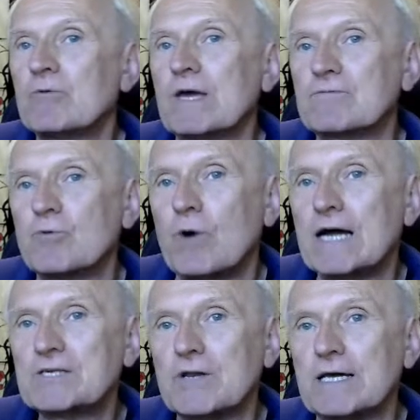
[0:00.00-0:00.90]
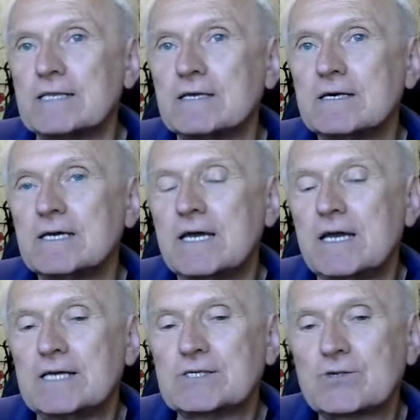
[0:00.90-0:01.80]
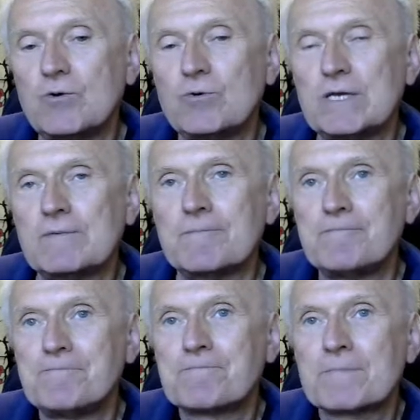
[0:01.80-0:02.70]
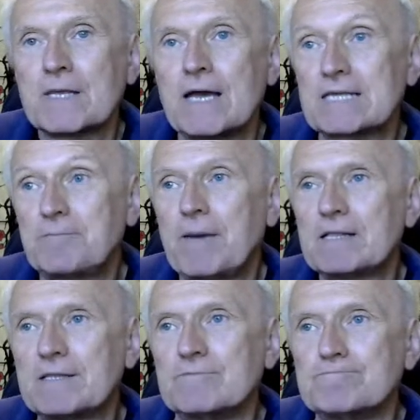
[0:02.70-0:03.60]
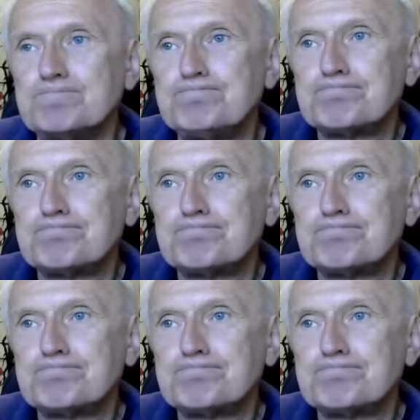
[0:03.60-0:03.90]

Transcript: we have to isolate, exclude him, expel him.